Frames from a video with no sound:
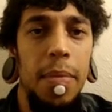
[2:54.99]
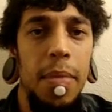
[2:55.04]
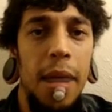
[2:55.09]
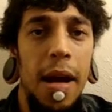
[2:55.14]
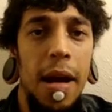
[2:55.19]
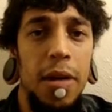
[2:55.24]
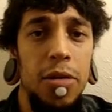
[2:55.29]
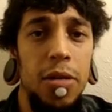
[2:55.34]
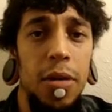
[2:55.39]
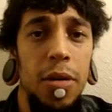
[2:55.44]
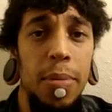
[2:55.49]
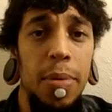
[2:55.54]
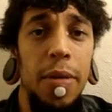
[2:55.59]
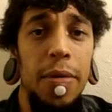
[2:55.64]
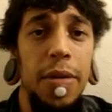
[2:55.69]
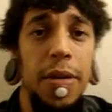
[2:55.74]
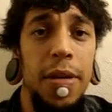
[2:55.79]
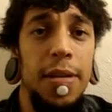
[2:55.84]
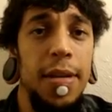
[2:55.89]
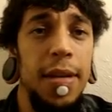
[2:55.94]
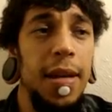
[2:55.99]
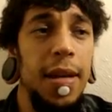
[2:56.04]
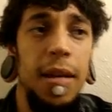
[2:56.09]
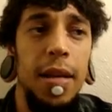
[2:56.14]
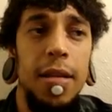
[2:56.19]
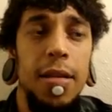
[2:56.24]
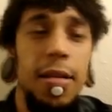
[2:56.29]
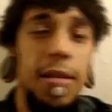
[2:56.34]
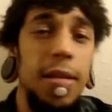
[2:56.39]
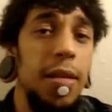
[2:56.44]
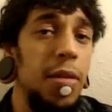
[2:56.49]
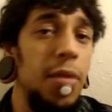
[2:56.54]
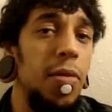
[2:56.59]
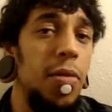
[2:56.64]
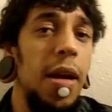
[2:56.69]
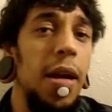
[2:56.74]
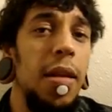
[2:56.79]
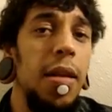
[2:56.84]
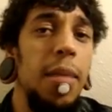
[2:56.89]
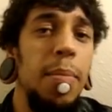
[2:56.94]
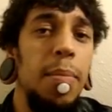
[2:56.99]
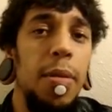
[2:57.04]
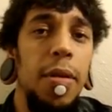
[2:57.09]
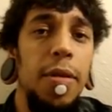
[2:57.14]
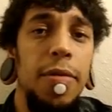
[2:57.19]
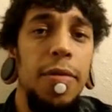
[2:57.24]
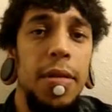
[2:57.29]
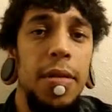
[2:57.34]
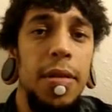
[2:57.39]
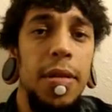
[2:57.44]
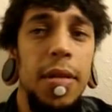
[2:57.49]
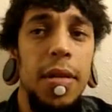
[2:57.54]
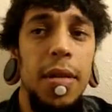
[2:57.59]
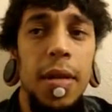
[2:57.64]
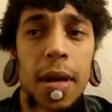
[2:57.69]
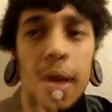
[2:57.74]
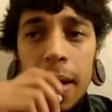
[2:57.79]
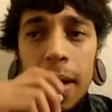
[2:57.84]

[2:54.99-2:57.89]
actually put this in, and it slid right in perfectly.